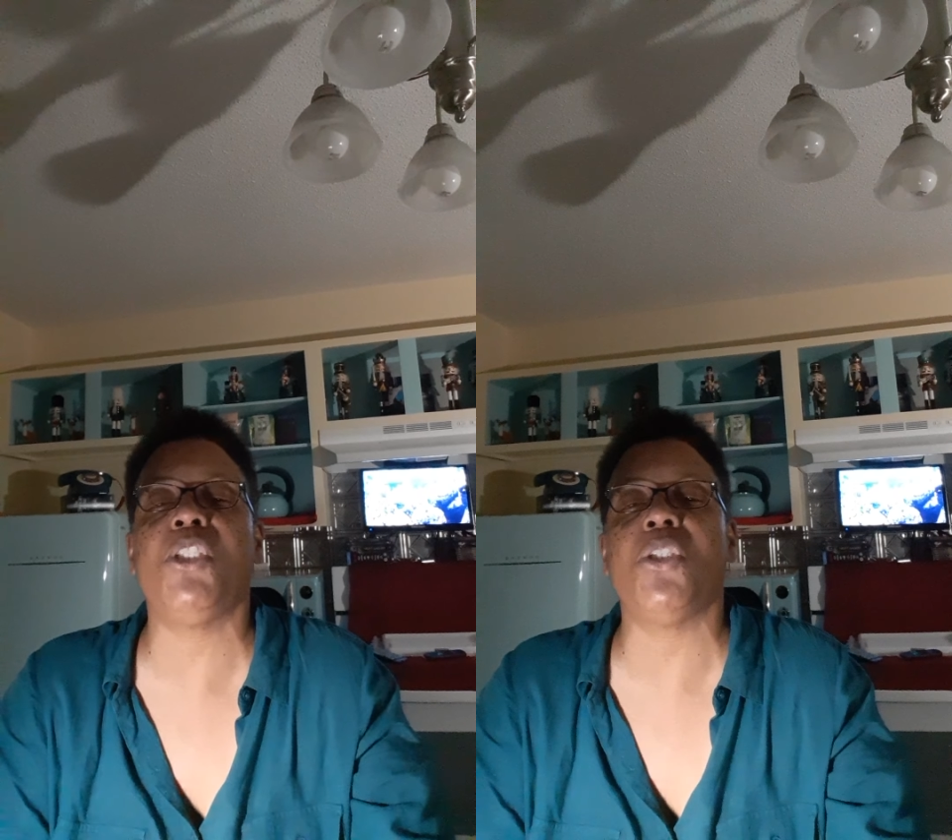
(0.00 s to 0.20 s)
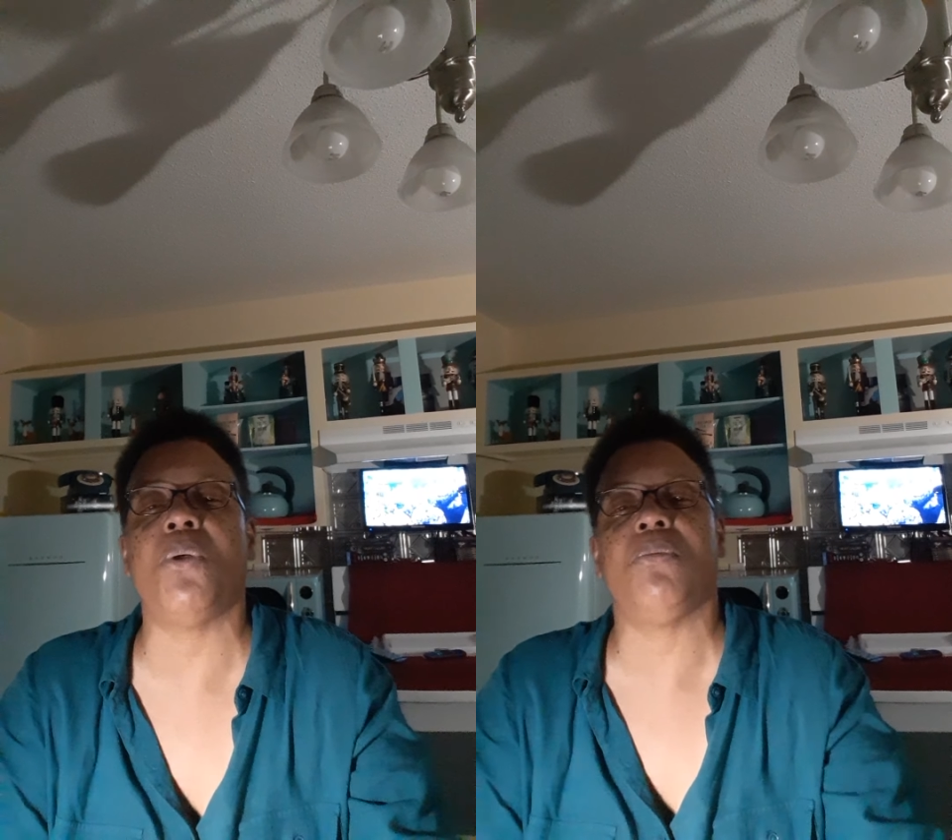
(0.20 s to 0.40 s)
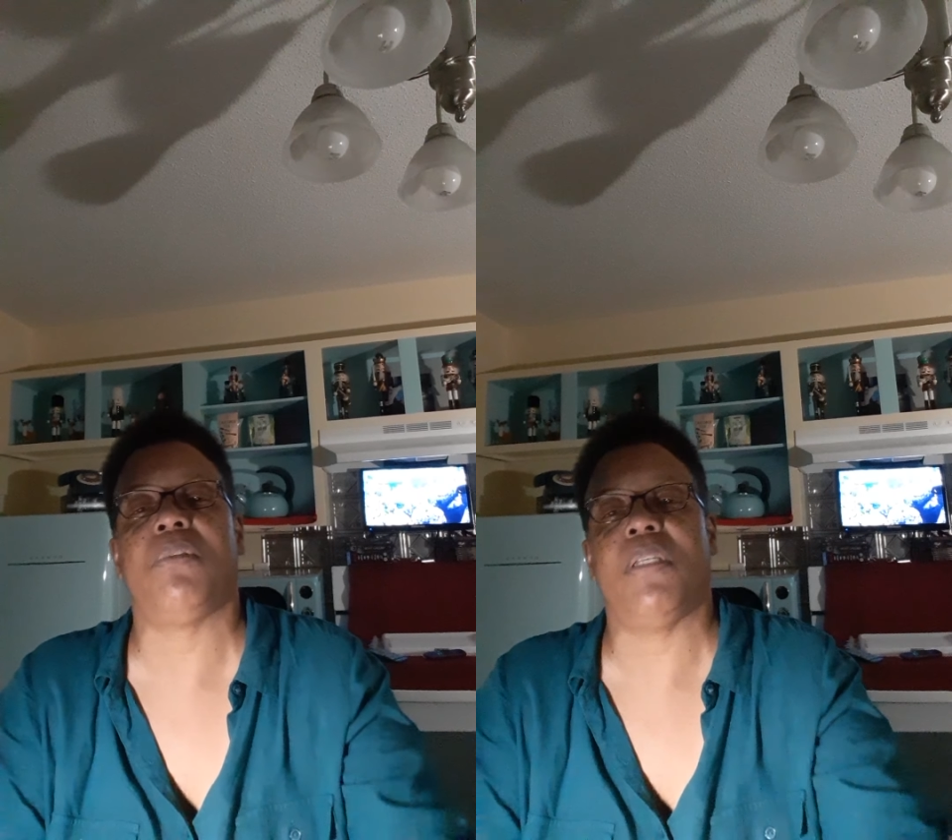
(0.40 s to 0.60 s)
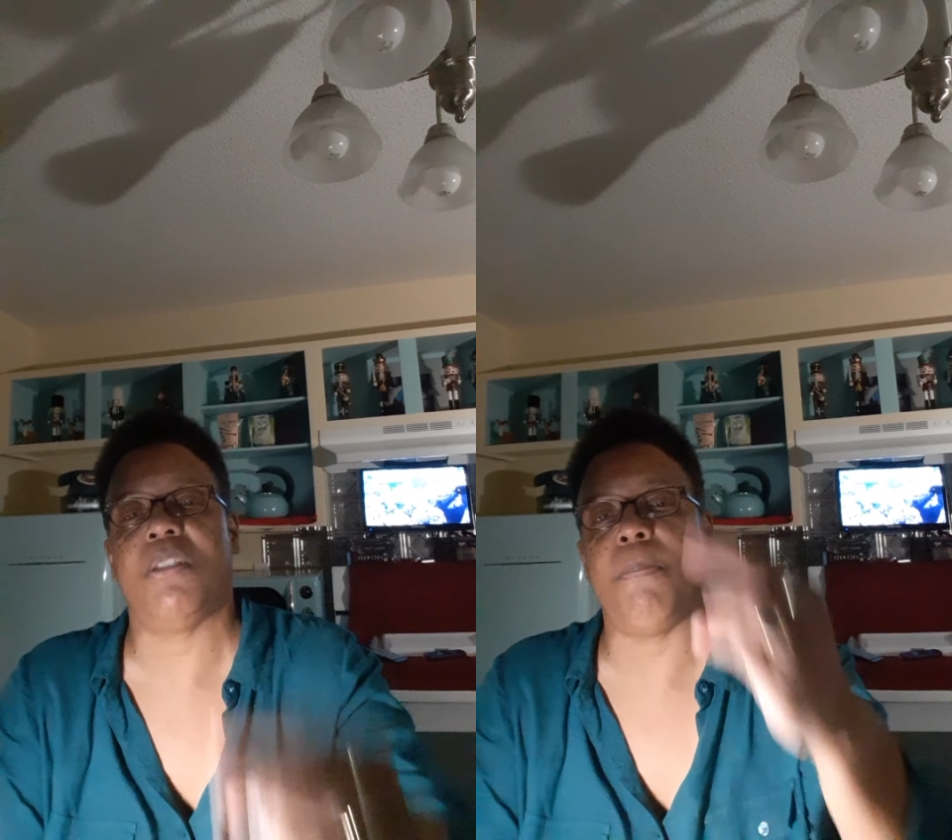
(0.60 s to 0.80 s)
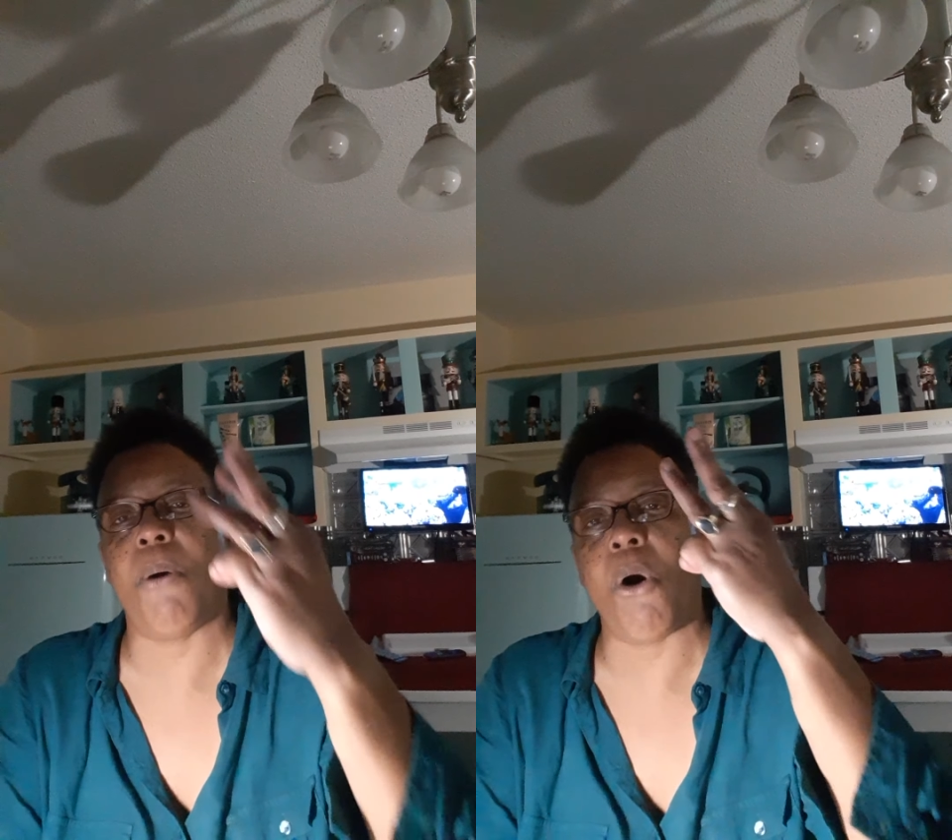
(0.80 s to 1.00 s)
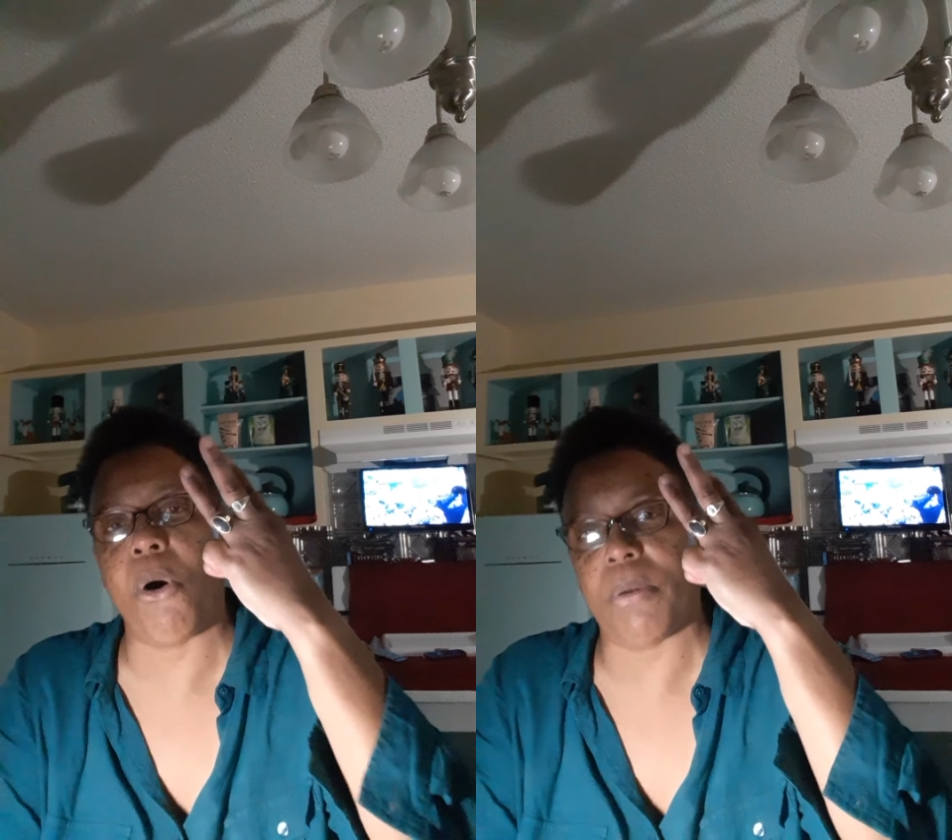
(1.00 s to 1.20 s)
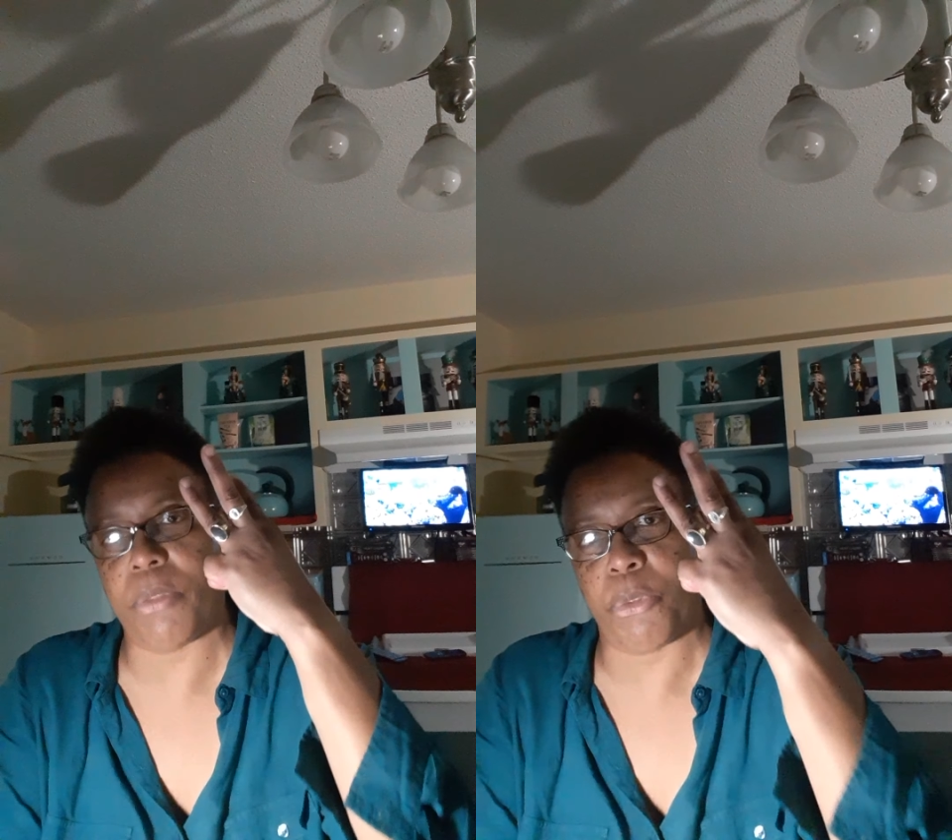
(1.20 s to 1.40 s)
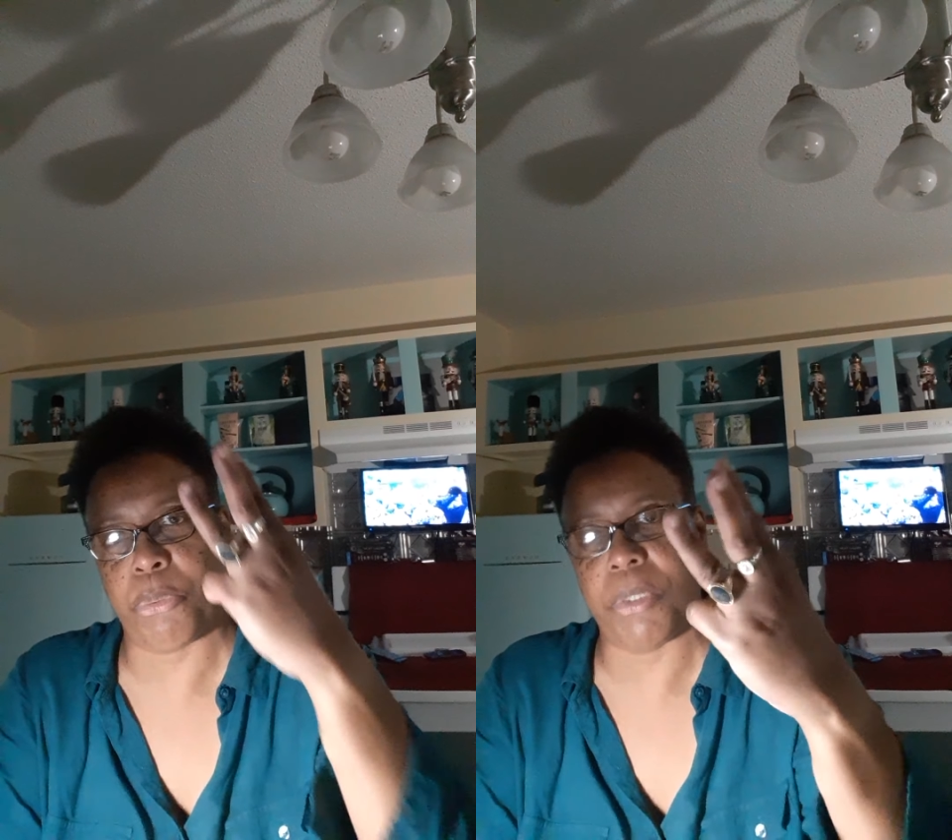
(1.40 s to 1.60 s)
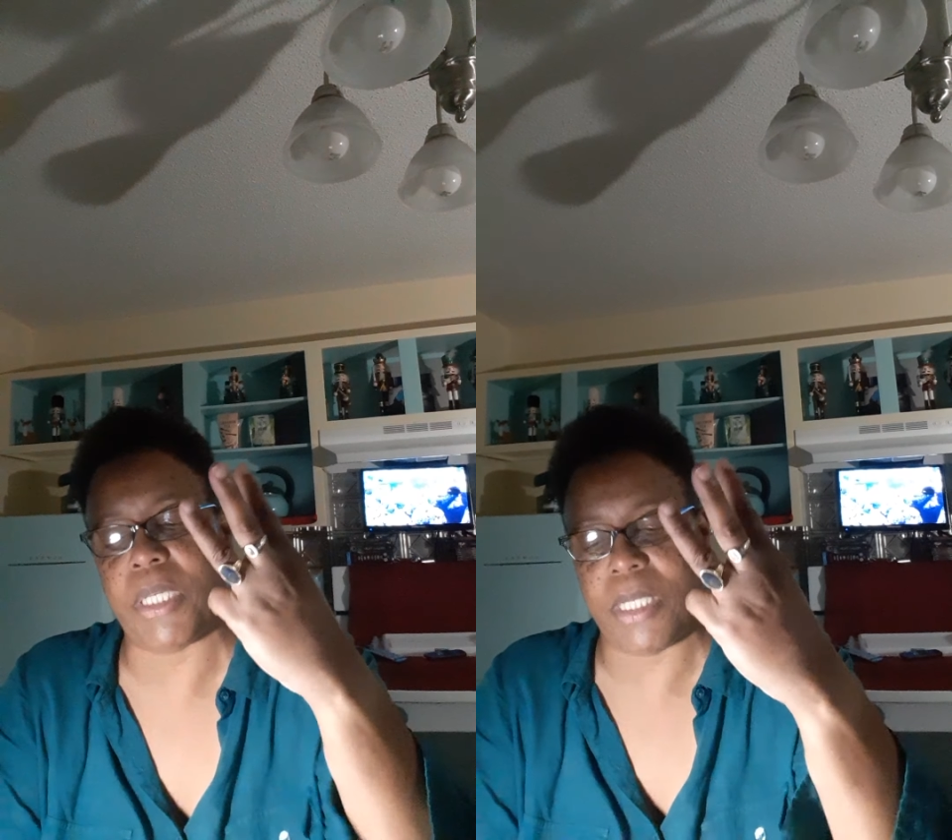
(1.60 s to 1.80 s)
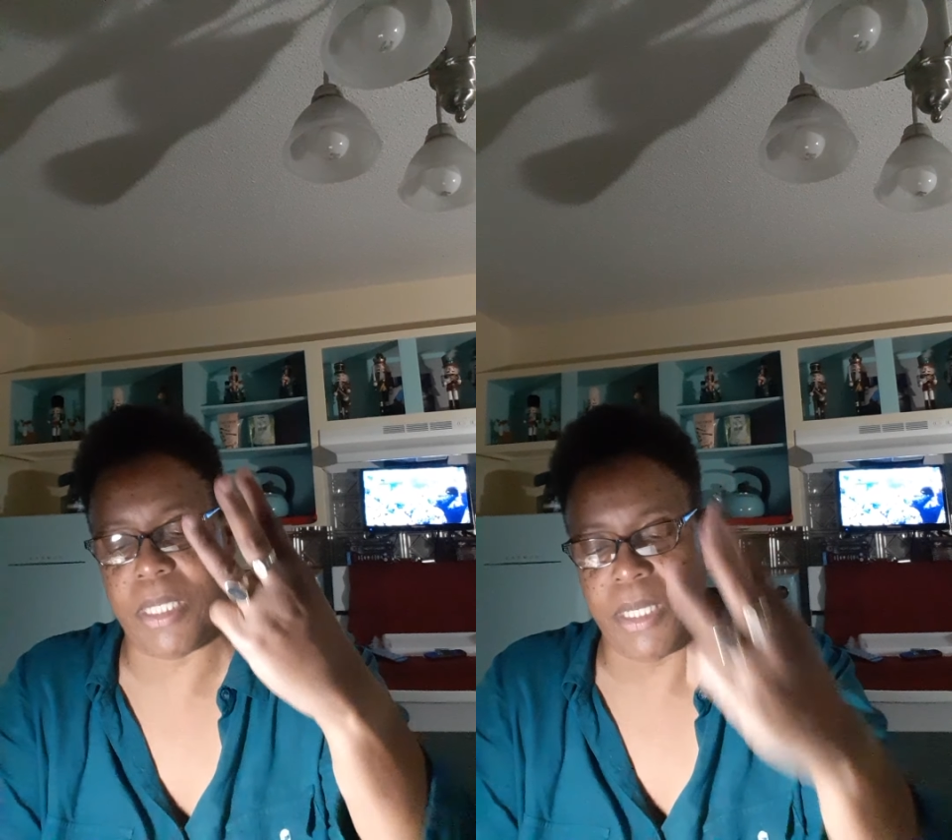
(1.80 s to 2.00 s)
Joneses. Part
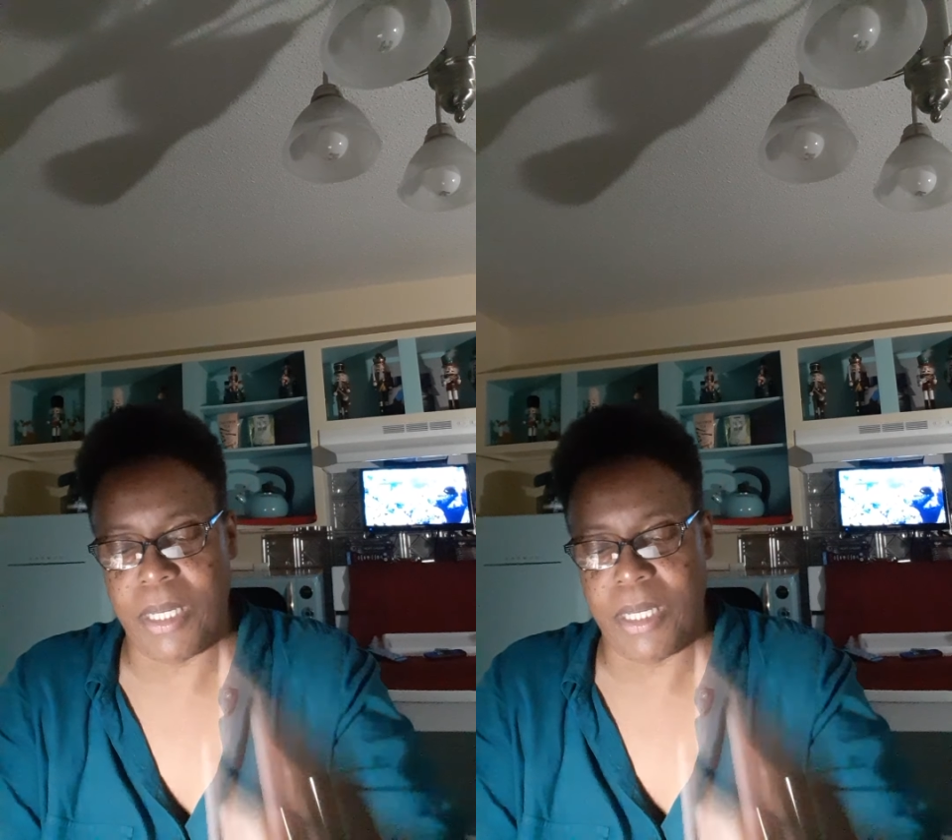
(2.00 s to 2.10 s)
three